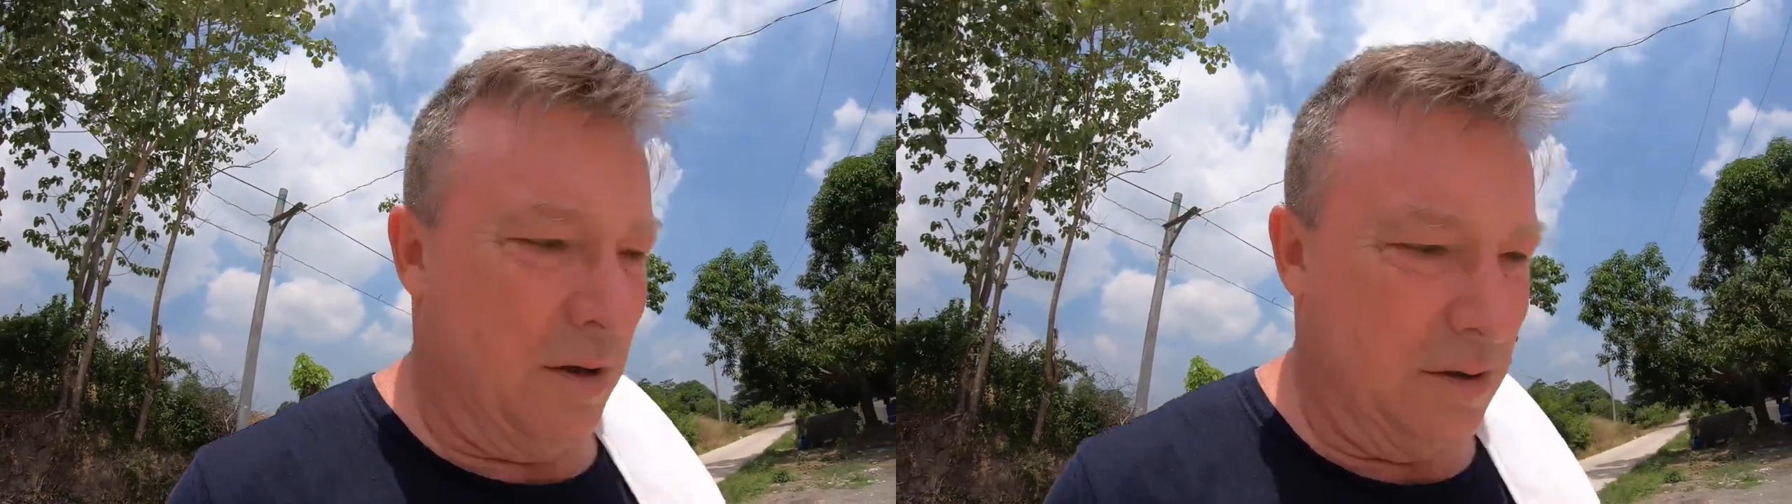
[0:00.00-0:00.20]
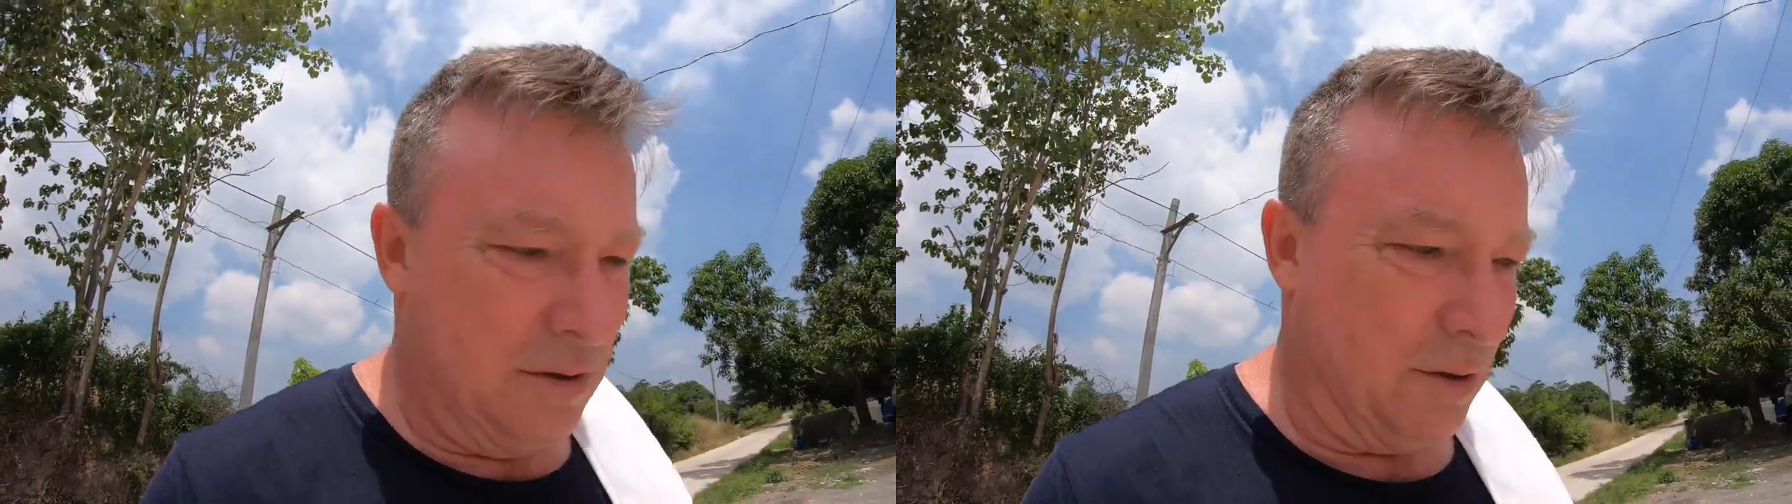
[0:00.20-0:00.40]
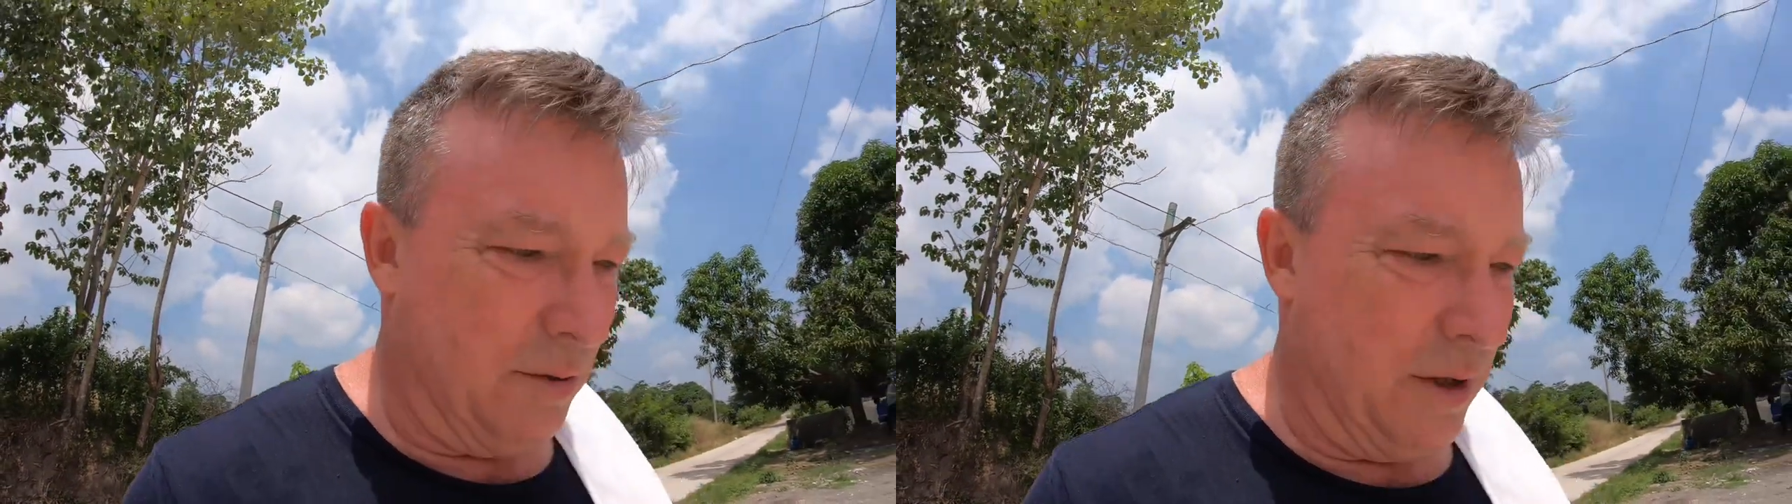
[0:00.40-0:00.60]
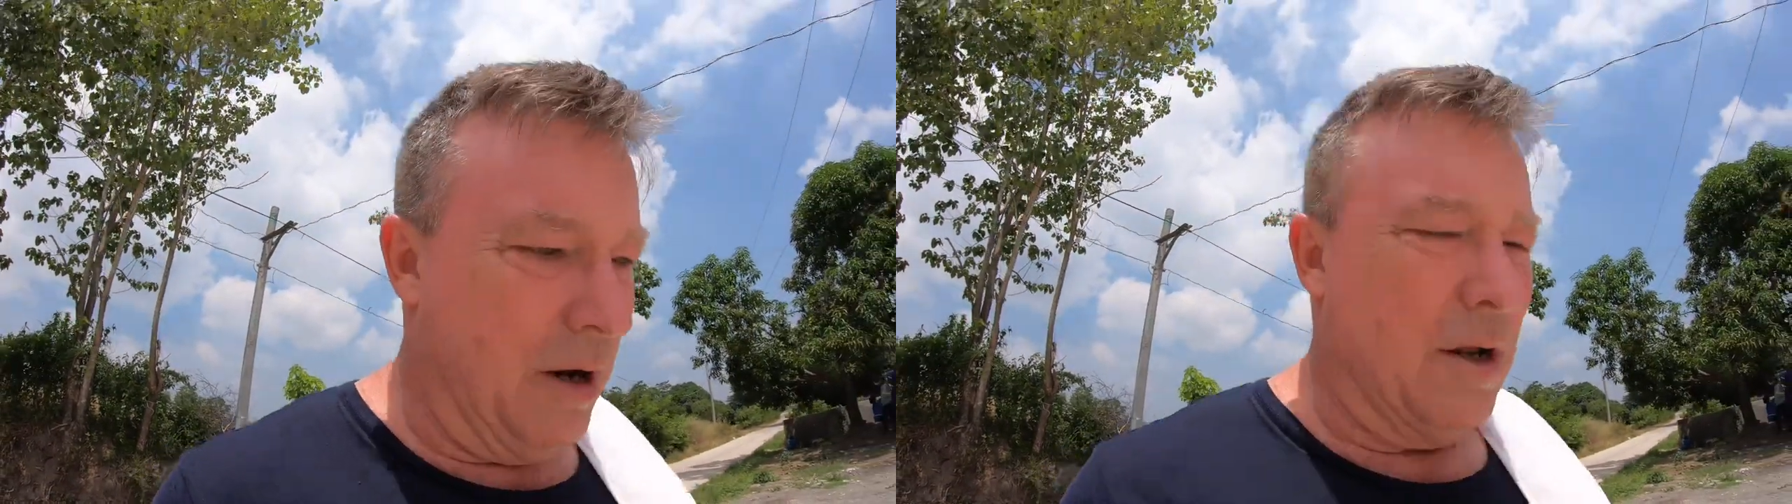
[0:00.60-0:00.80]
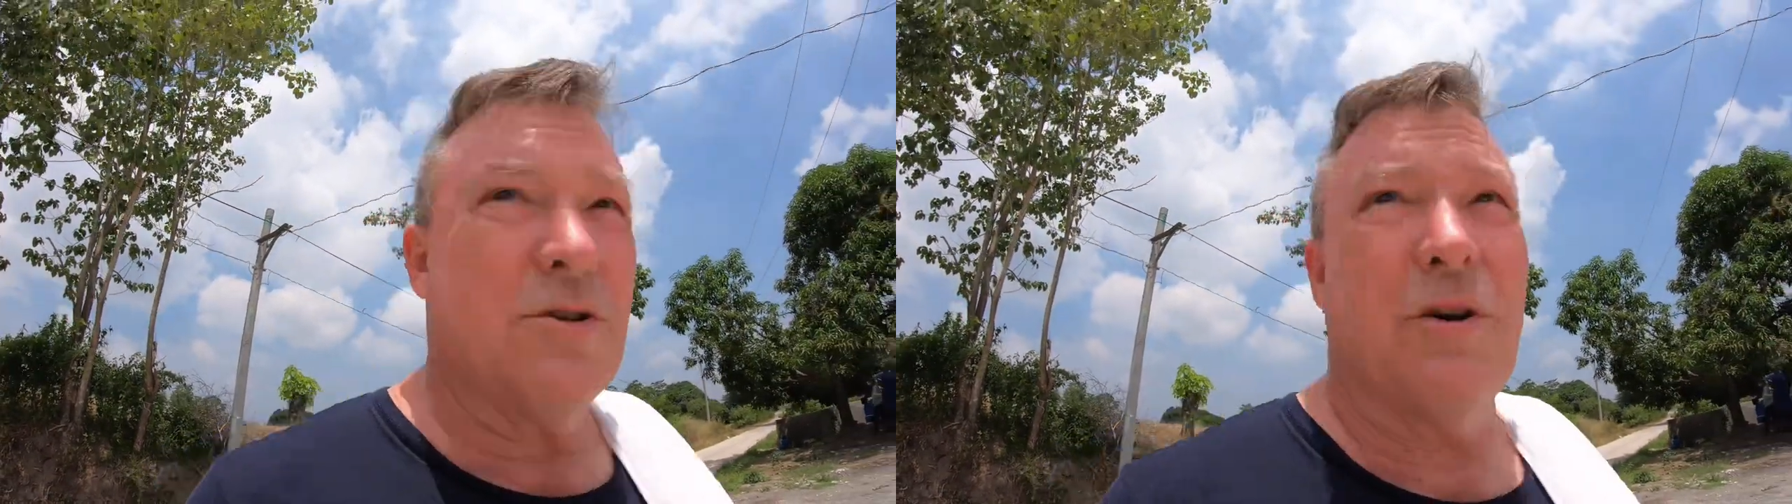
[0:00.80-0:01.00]
So they're
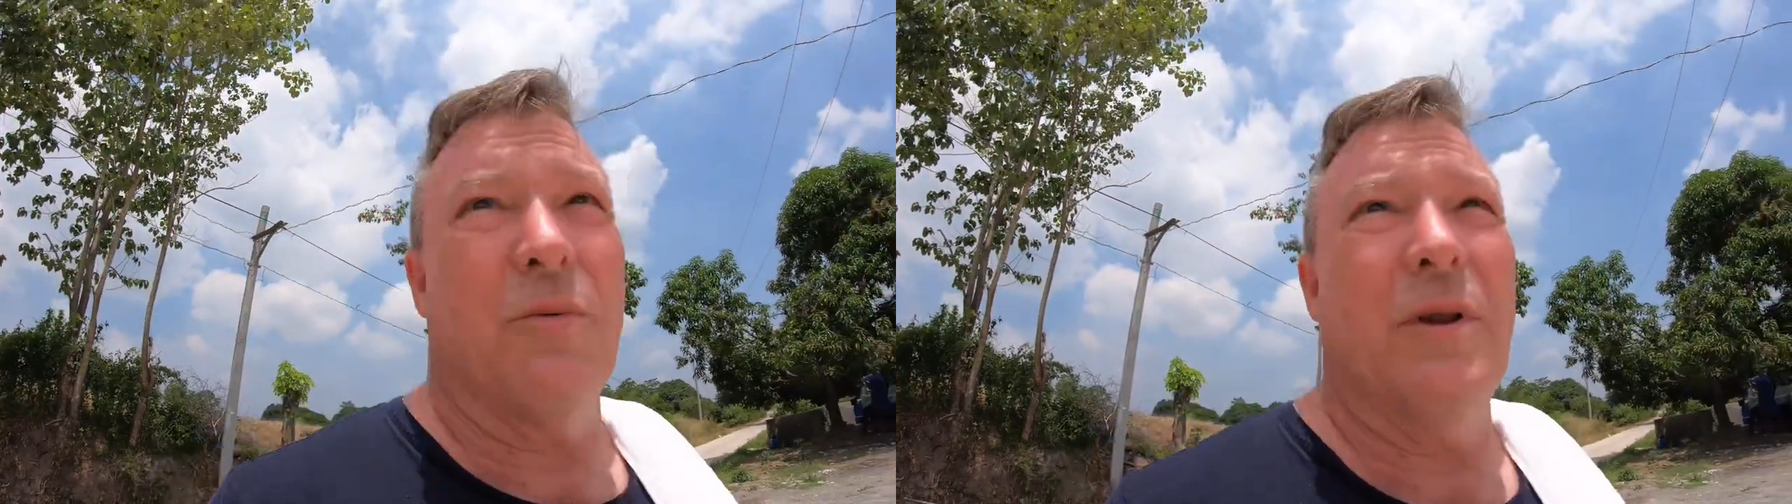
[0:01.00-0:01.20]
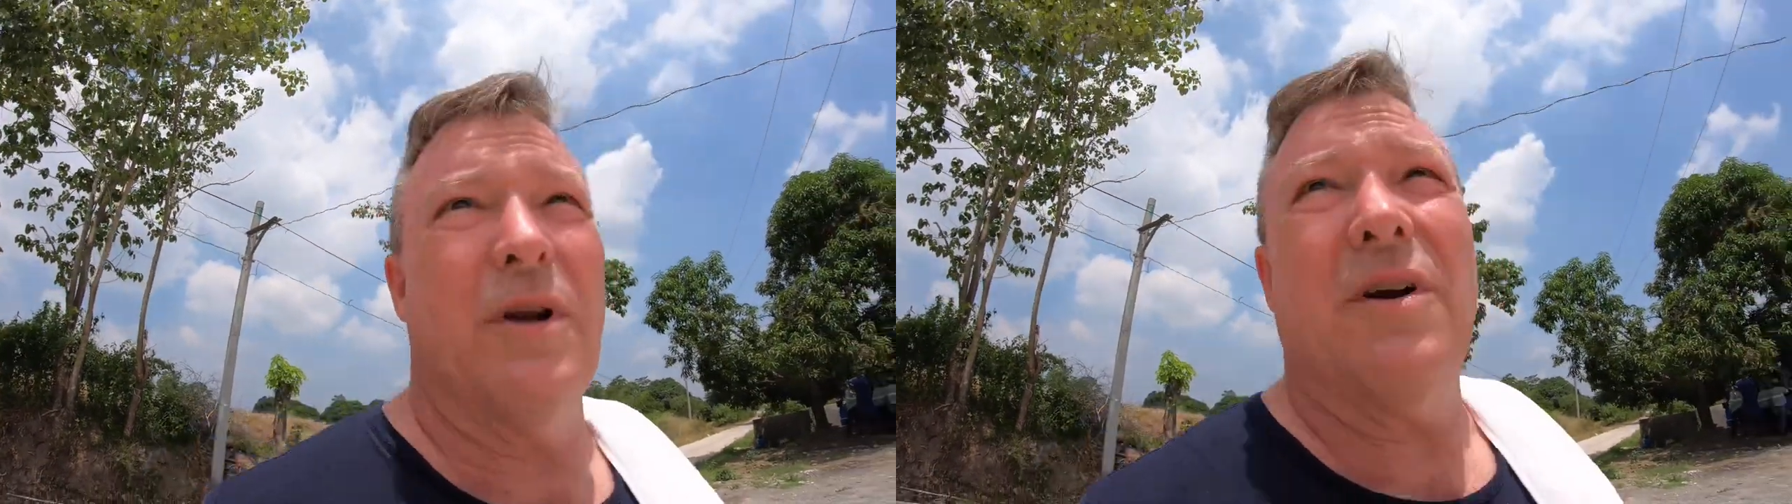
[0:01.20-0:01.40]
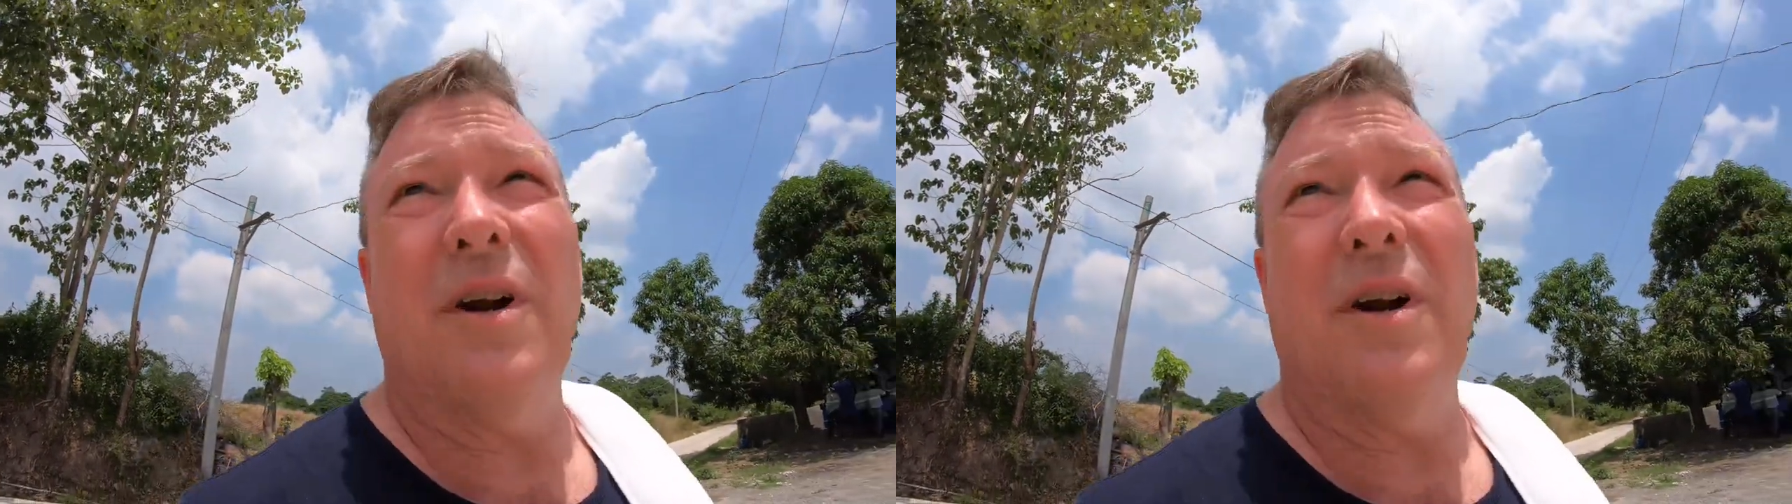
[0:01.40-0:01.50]
not sure when they're going